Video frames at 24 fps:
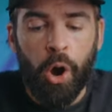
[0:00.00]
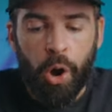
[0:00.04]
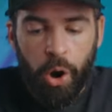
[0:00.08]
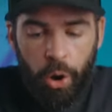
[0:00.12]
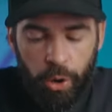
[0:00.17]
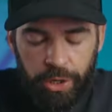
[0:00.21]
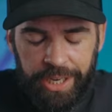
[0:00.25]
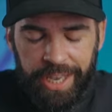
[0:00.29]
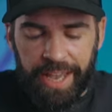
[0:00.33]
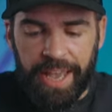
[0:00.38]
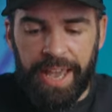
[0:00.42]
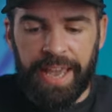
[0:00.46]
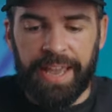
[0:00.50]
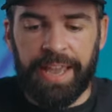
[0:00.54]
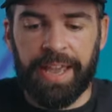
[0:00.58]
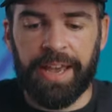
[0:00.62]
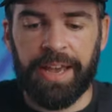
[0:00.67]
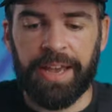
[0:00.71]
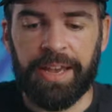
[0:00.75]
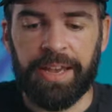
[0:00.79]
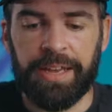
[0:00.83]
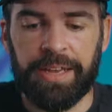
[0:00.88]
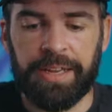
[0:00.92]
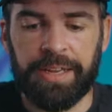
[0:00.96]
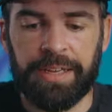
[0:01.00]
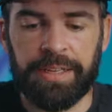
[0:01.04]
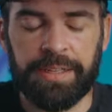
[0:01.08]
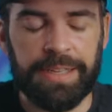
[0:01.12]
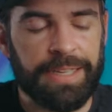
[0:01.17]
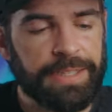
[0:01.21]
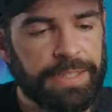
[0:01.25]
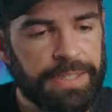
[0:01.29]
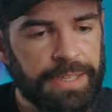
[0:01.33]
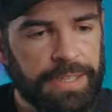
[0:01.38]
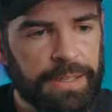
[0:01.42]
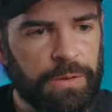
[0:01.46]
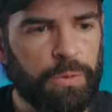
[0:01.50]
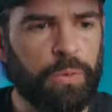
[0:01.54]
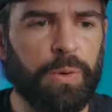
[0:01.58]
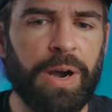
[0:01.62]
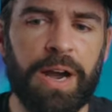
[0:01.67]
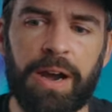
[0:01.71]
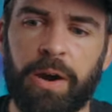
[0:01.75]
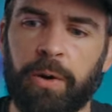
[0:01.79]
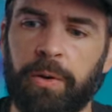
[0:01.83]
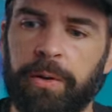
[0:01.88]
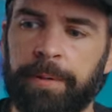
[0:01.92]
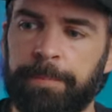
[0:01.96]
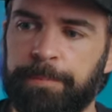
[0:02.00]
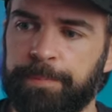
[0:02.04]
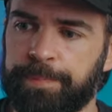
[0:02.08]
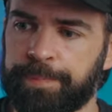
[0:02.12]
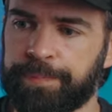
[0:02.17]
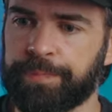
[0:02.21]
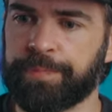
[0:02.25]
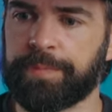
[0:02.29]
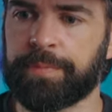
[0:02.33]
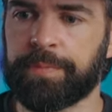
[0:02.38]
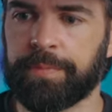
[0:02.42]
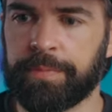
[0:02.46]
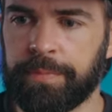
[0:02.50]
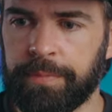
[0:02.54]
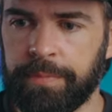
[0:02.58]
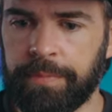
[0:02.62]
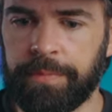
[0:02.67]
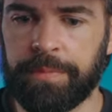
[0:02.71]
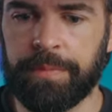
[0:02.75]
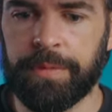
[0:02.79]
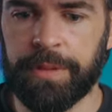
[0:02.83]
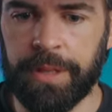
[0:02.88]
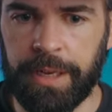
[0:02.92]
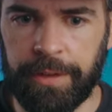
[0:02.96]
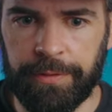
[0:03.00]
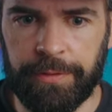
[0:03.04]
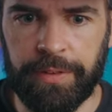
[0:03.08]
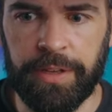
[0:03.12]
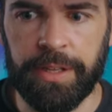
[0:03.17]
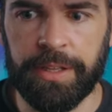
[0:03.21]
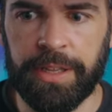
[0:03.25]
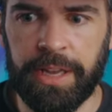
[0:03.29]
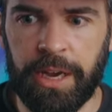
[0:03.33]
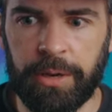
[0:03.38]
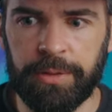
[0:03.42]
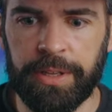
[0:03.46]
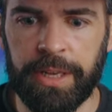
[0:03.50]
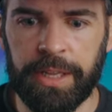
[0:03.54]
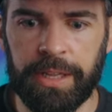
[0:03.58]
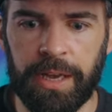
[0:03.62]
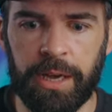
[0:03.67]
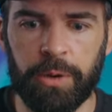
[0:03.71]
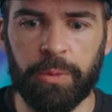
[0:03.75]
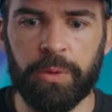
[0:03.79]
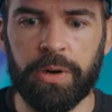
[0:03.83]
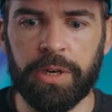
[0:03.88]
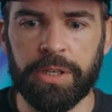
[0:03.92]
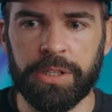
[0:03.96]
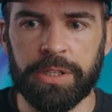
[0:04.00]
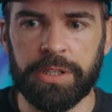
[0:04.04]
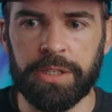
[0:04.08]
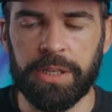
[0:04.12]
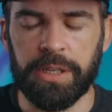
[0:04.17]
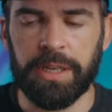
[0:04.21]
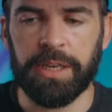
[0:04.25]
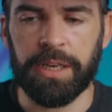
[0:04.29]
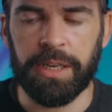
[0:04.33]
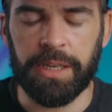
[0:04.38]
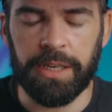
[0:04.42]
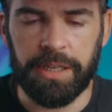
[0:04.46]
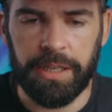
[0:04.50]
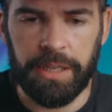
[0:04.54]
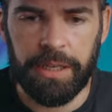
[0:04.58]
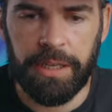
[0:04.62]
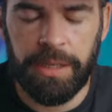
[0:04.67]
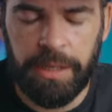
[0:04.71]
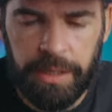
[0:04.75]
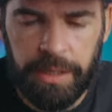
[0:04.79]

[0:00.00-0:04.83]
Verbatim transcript: Okay, that's it. Wow. I feel now that I was like,